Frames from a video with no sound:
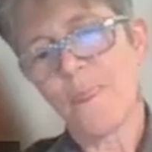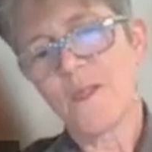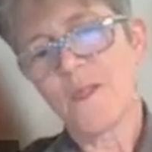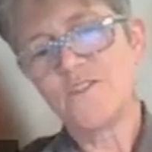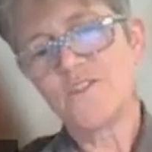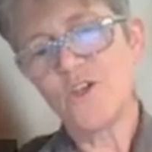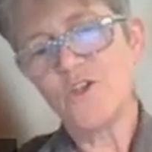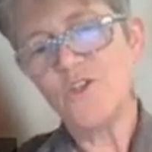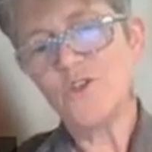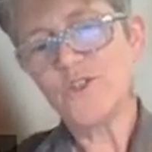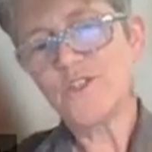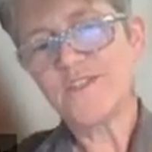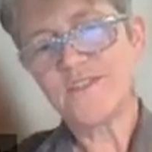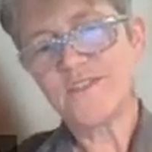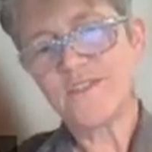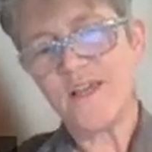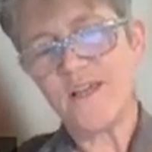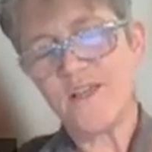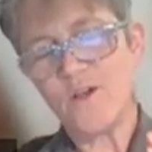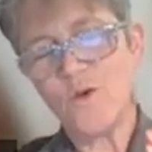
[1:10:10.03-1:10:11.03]
So you could
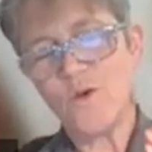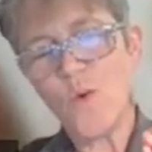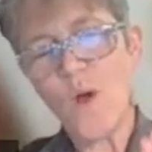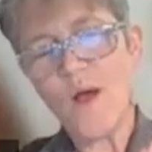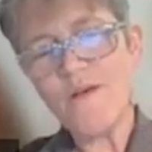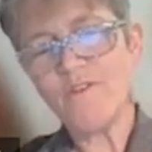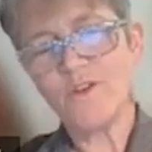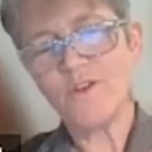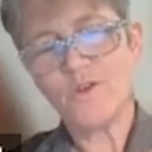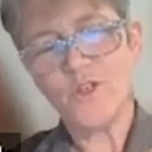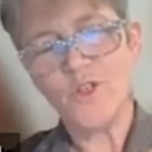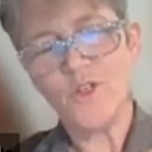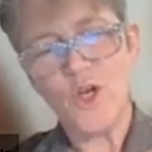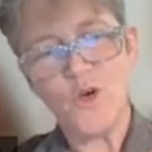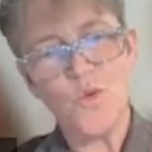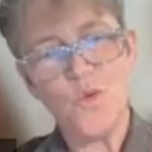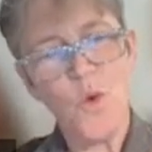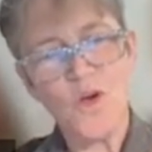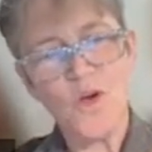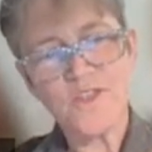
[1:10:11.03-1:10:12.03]
say whoever, you know,
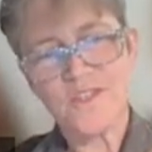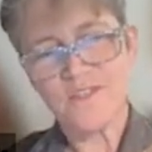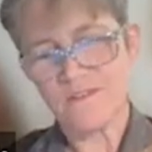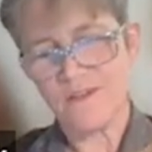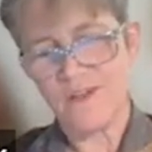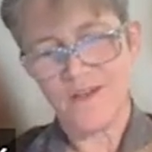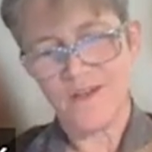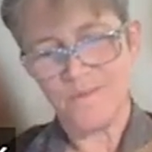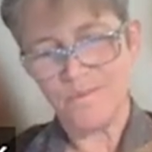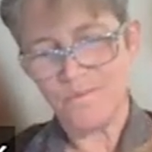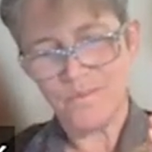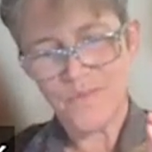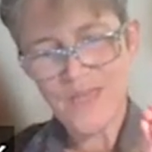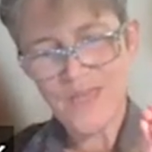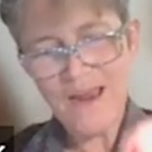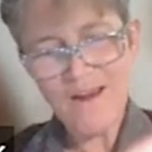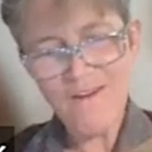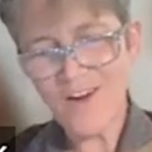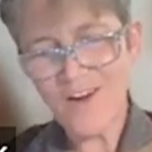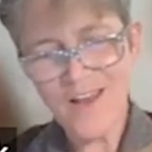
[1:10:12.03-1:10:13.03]
what um,
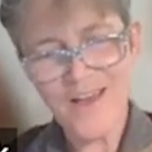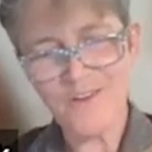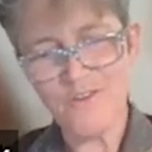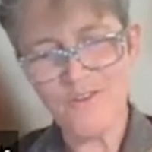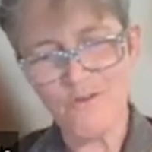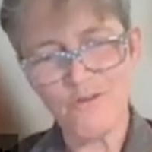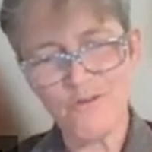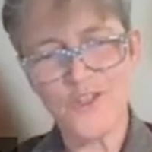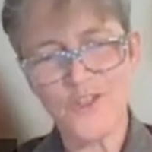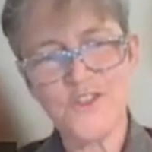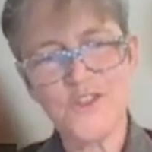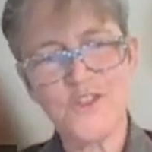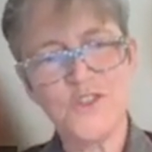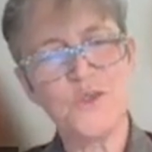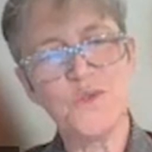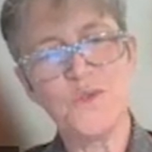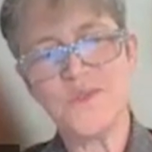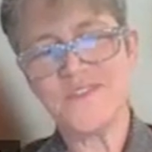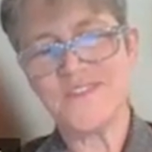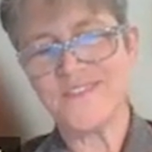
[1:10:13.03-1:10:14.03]
Caroline refers
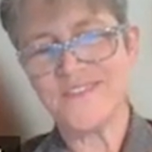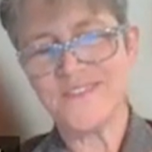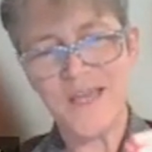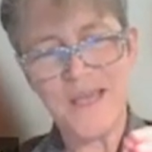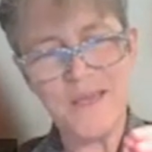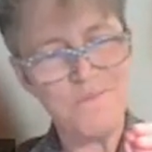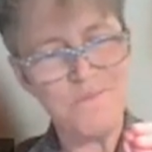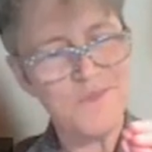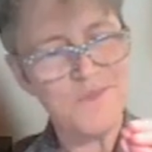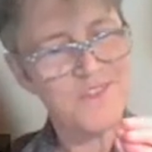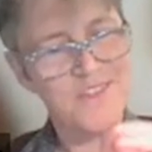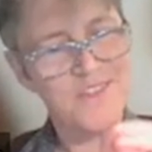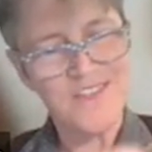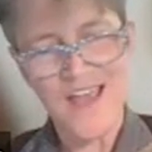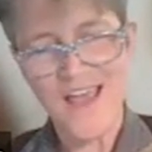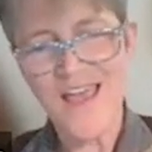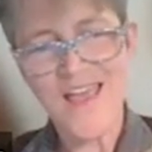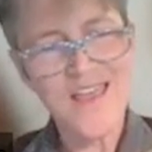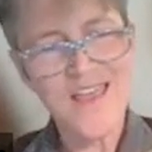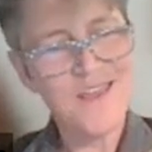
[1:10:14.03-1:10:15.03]
to, it's the same
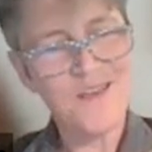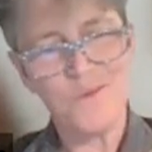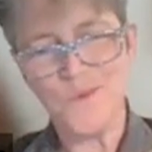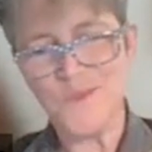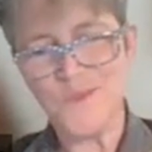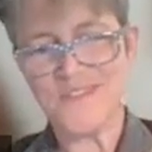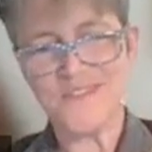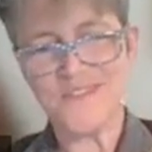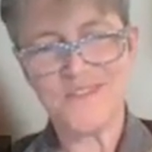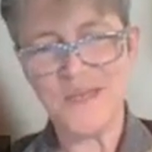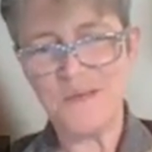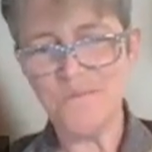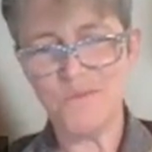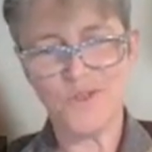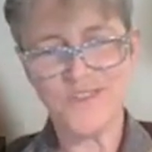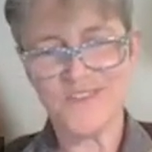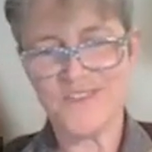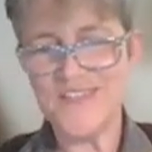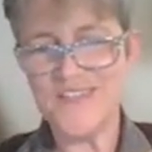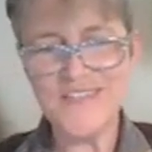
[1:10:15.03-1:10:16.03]
today, it was the same
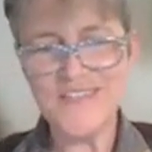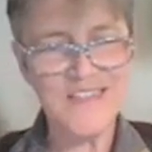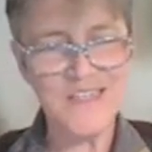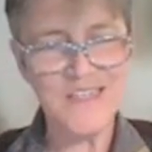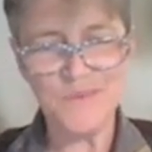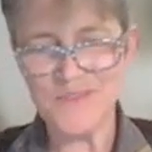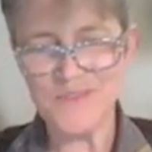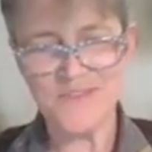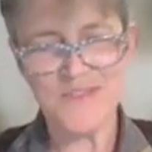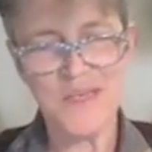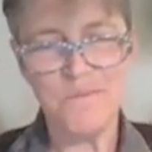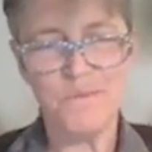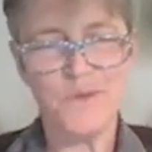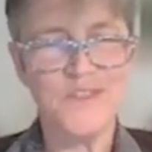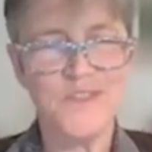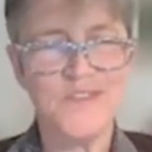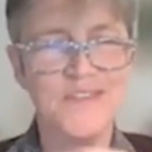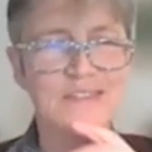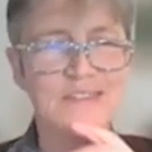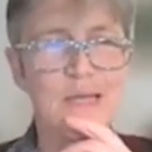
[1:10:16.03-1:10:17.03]
person yesterday, it was the same
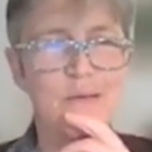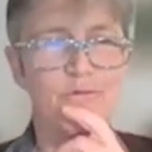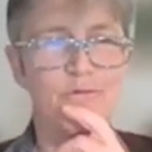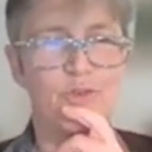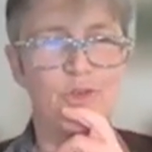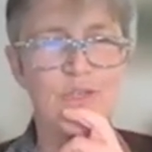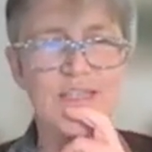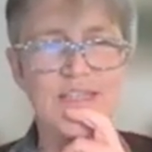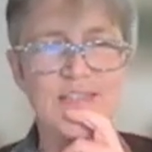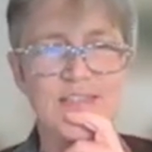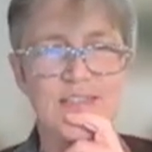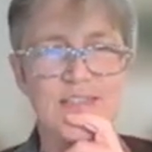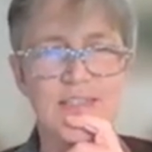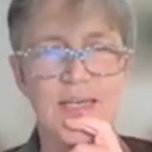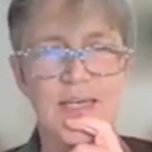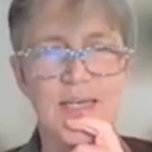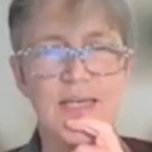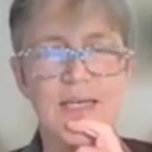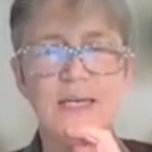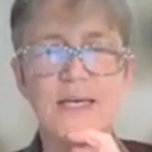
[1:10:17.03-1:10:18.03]
person the day before
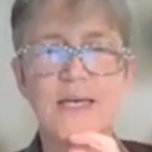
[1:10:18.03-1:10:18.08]
yesterday.